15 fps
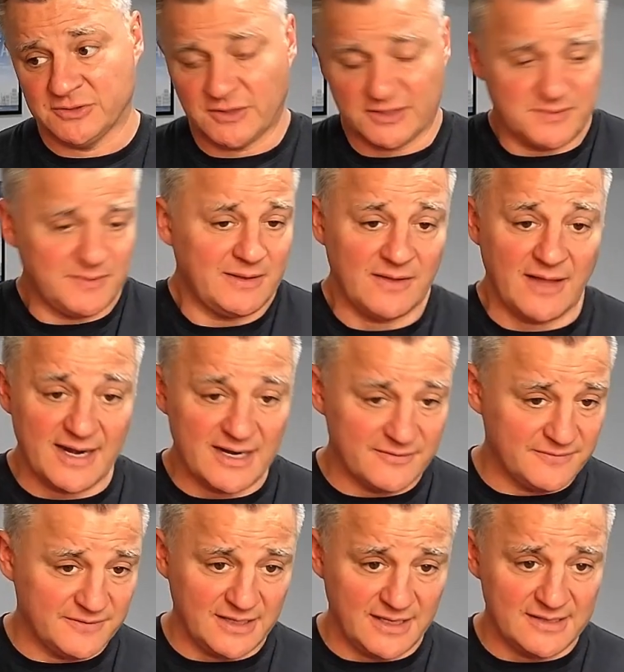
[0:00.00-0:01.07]
It talks about a lot of
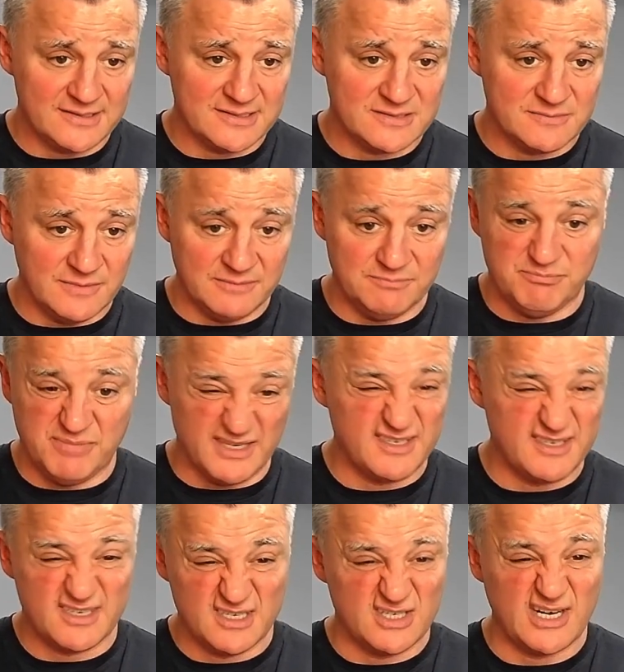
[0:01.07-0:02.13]
different things in
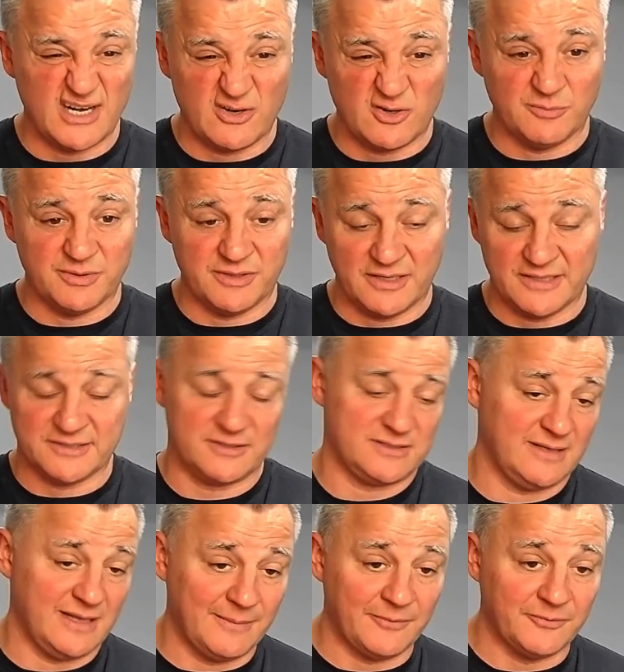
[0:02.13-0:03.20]
business in general, but it also talks
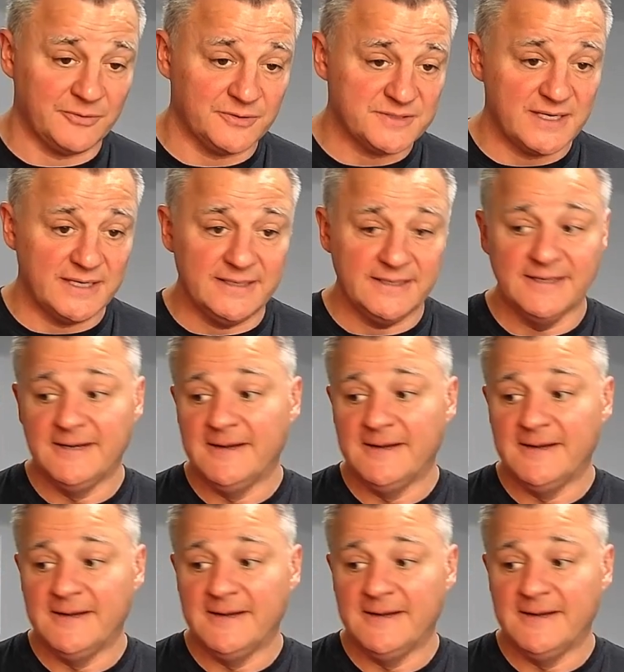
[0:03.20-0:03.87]
a lot about real estate.